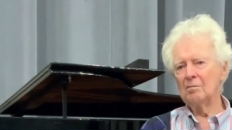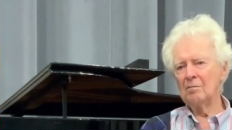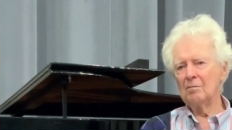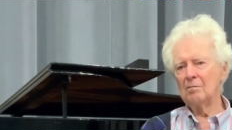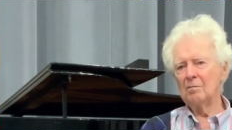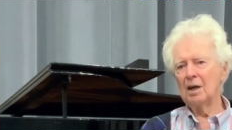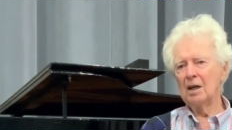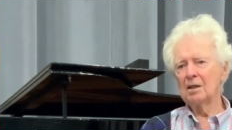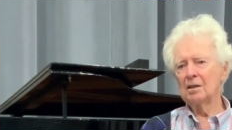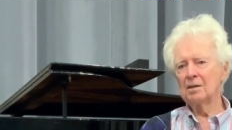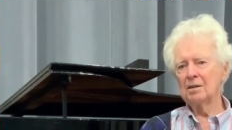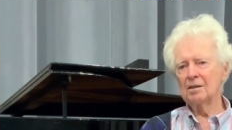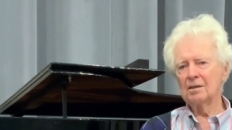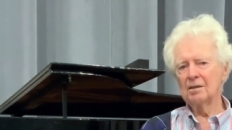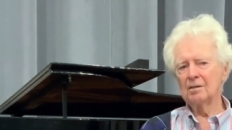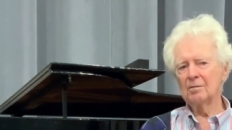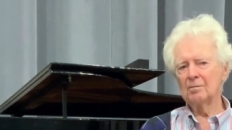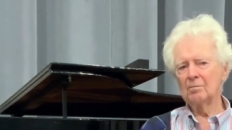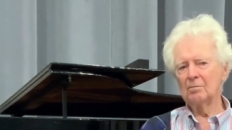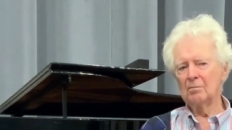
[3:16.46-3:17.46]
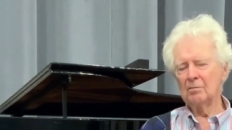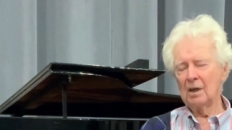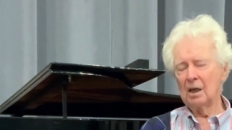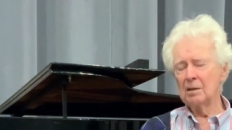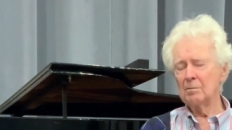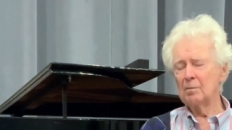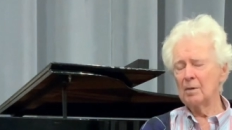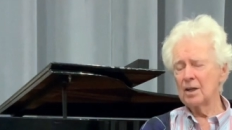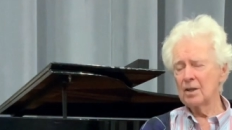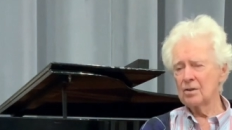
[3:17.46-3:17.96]
my
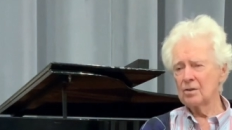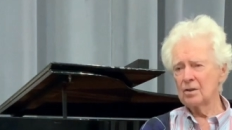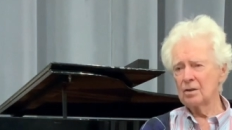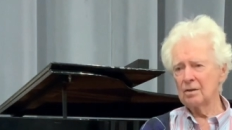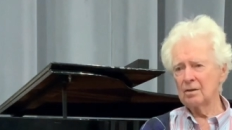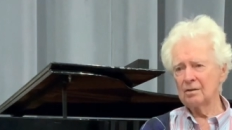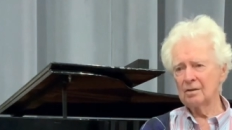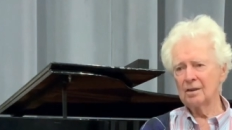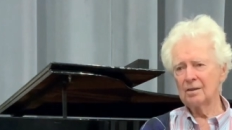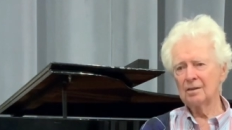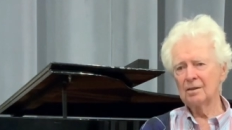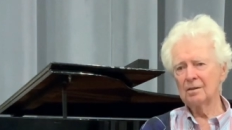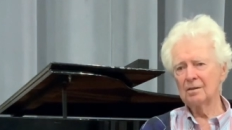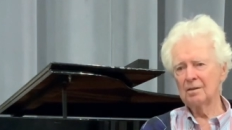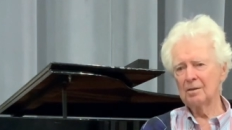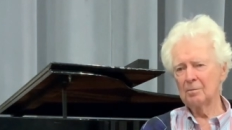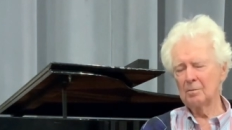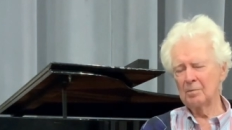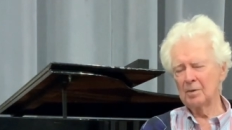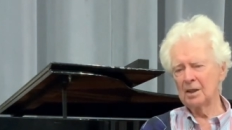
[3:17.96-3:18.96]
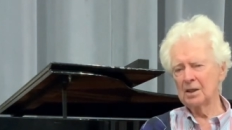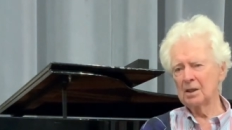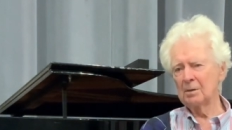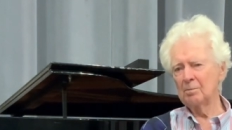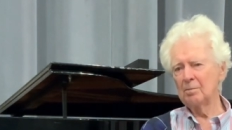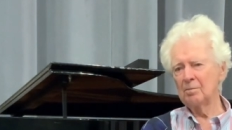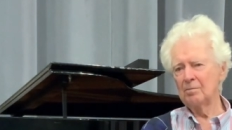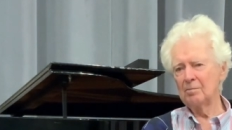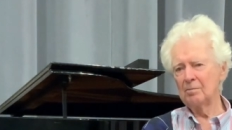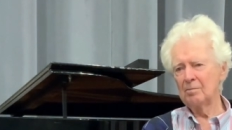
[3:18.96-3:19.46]
mother played
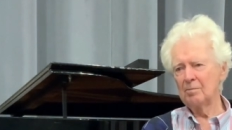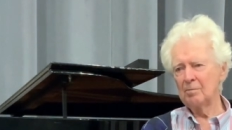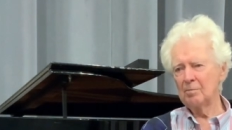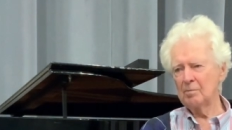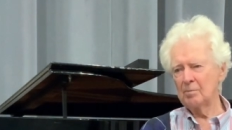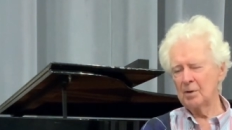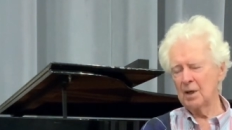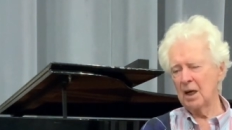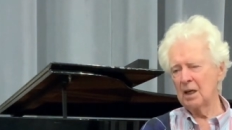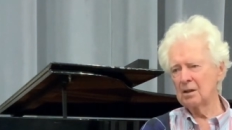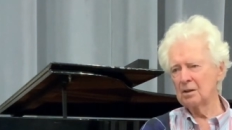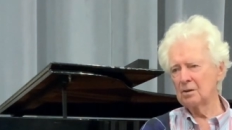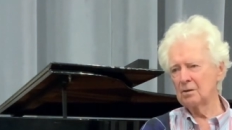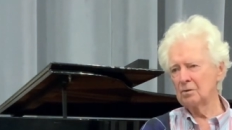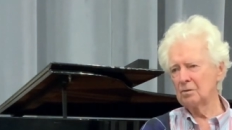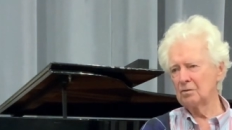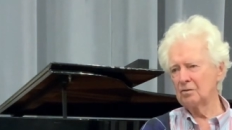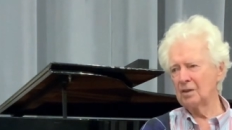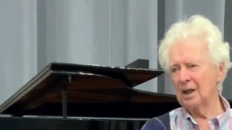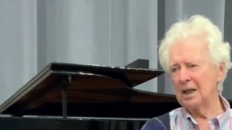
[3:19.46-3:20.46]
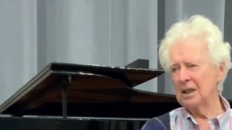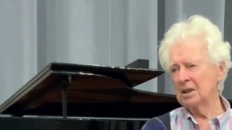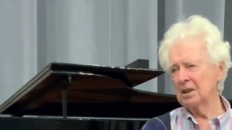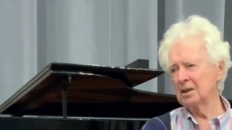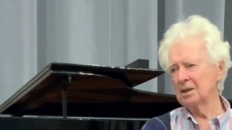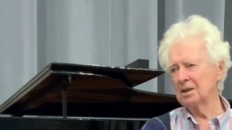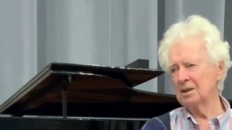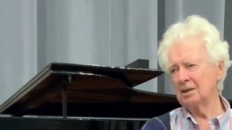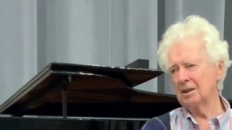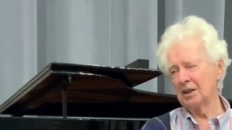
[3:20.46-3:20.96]
piano,
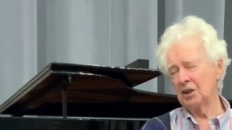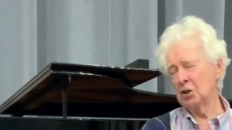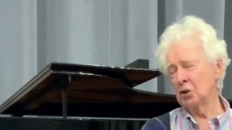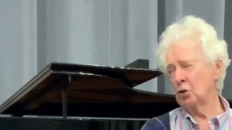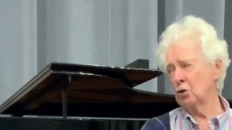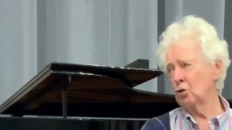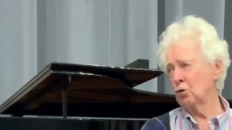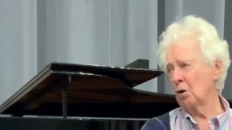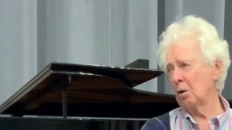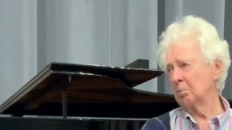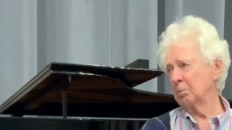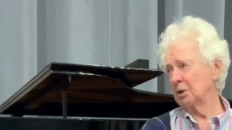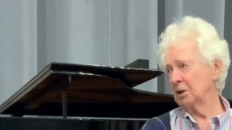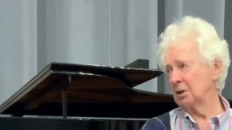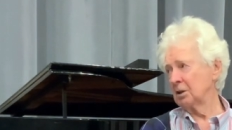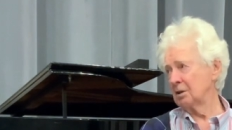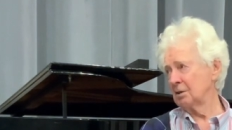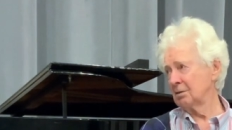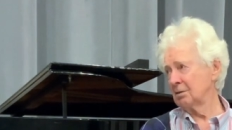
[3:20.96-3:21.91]
violin, and trumpet.